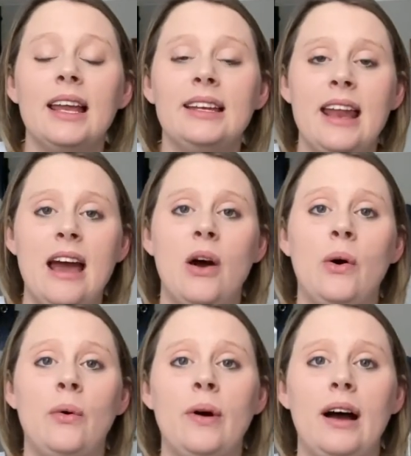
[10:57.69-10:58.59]

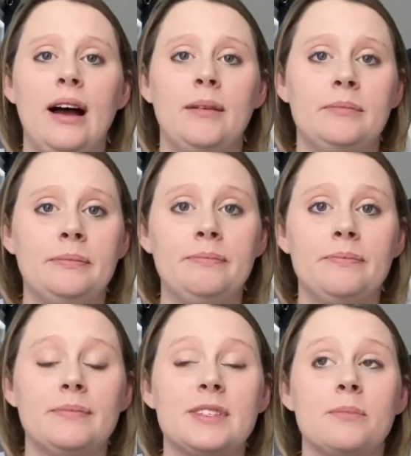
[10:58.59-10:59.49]
Now, um,
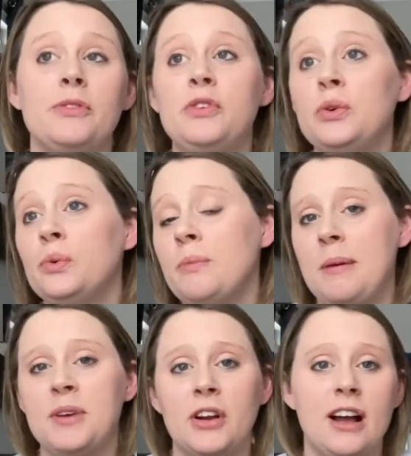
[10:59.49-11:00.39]
some of you,
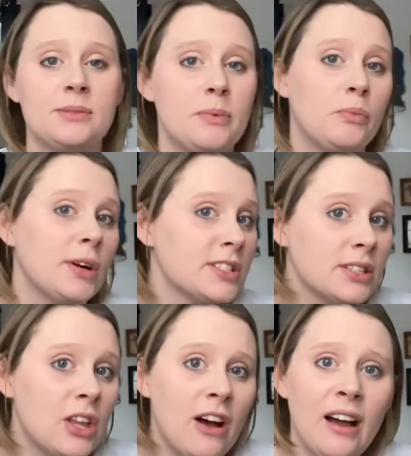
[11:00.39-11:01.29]
maybe your husband works a
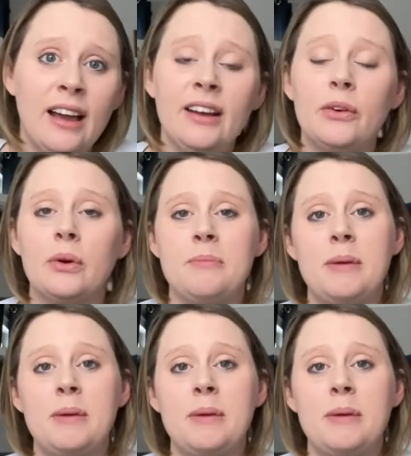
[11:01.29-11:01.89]
lot, or maybe